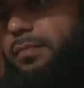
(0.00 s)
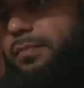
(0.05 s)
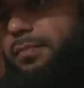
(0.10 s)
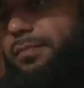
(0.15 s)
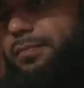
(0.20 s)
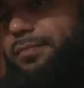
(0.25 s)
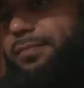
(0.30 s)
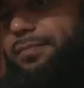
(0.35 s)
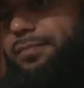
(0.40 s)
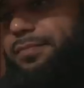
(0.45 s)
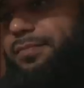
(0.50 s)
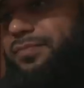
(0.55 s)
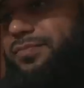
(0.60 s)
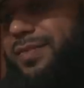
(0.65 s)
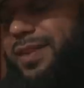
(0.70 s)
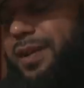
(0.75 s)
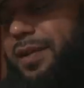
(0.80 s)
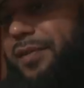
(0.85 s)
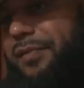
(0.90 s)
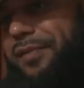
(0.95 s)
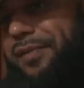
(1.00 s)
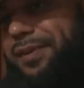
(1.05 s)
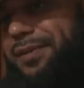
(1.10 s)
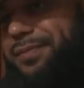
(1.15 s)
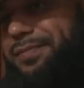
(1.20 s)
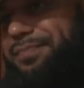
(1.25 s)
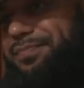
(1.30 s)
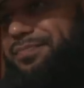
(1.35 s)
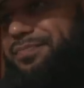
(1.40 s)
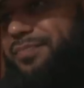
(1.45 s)
What's your thoughts on
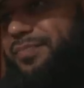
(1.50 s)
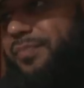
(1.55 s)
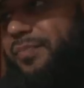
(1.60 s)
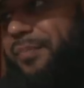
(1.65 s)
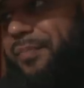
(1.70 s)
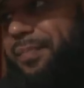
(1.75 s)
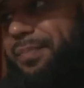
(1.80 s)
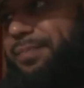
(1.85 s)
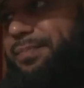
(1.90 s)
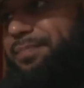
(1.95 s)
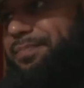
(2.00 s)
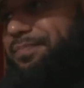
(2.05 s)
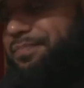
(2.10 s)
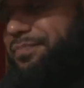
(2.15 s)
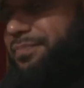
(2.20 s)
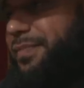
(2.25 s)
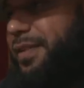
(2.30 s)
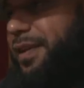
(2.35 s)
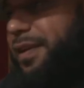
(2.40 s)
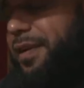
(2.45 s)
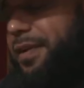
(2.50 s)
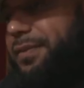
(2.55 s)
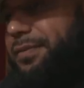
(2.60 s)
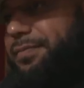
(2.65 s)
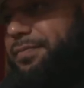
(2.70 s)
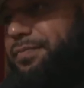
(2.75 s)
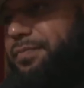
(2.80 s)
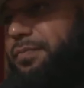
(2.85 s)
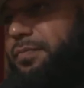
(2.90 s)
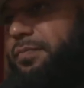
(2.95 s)
what just happened? Because
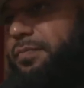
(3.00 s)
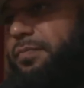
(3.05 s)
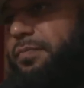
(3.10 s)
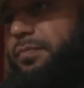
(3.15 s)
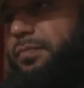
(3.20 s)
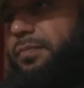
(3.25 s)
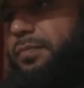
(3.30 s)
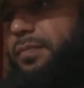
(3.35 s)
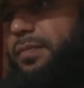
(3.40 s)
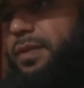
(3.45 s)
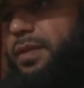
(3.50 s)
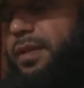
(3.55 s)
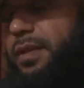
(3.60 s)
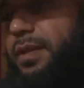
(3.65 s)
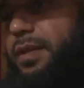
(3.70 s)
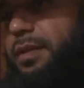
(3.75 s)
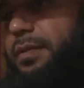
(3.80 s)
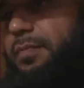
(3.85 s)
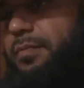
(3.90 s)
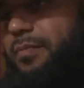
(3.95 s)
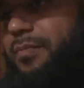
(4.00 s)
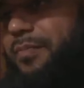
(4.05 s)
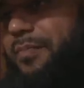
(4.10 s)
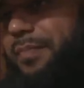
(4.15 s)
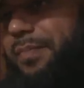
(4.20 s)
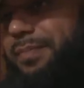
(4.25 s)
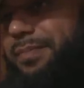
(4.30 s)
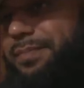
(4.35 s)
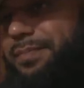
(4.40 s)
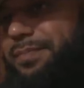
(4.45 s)
clearly, bro, Roman said
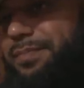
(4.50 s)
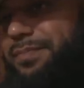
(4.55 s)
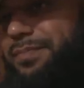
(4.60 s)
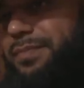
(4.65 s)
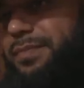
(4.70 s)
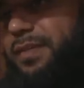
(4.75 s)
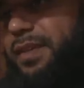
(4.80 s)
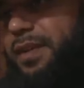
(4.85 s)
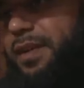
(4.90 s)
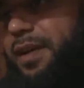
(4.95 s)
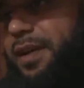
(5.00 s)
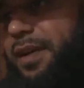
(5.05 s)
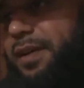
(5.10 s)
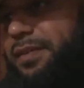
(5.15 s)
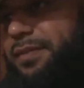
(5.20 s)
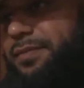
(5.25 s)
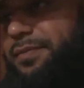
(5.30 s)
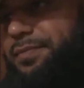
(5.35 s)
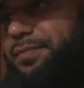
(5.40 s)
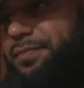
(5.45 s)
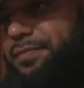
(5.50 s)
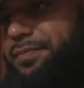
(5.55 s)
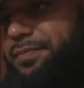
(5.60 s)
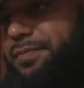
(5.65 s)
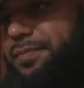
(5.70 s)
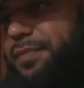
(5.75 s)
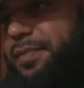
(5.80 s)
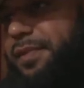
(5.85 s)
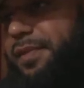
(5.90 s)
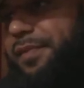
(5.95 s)
set the bike down.
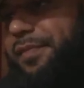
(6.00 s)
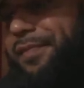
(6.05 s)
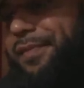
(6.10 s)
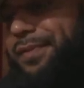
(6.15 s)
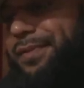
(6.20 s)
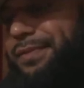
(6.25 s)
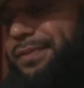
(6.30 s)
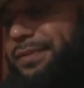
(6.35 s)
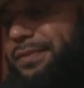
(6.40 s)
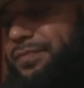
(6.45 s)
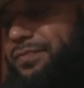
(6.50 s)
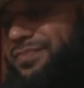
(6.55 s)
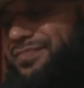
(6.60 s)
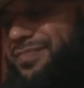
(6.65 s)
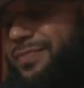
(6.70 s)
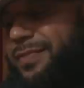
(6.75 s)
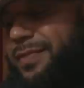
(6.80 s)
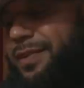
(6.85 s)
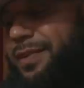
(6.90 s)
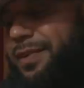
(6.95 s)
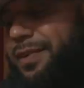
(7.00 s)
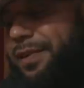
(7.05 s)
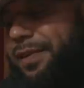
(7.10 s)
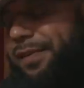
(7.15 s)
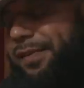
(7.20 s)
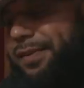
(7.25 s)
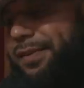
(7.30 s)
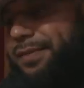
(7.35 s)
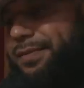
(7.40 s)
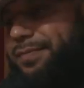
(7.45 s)
But
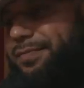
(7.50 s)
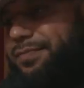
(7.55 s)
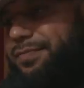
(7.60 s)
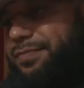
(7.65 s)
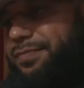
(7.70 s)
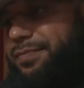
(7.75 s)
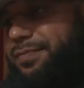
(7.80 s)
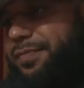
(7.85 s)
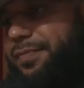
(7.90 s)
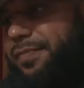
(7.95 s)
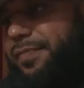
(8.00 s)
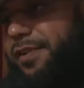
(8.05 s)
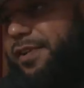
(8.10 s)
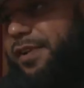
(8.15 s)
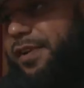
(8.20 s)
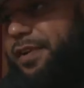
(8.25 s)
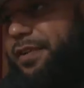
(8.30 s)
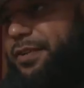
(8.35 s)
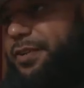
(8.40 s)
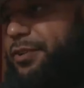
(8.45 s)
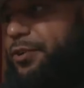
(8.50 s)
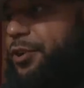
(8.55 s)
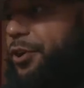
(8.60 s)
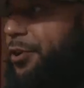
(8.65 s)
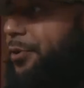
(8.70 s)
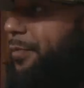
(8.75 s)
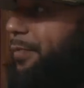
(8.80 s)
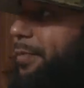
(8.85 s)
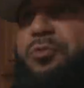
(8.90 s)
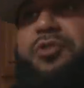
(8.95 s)
you just you
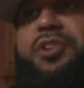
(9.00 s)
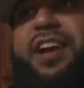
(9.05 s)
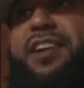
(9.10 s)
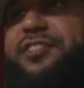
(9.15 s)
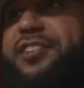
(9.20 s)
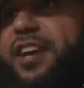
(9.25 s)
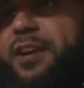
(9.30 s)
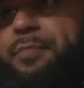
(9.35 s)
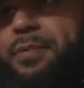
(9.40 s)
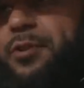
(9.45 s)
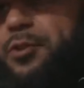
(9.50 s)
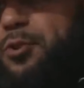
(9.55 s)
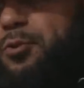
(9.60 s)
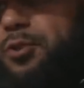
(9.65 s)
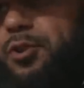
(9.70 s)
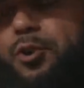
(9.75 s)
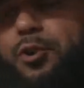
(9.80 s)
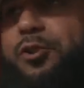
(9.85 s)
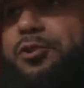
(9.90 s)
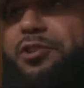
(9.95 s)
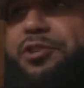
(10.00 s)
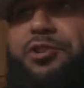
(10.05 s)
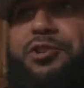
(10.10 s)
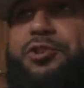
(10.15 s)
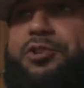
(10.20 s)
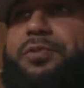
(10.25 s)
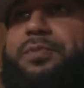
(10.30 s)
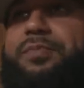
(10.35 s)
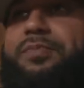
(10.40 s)
know, you guys have me doing all these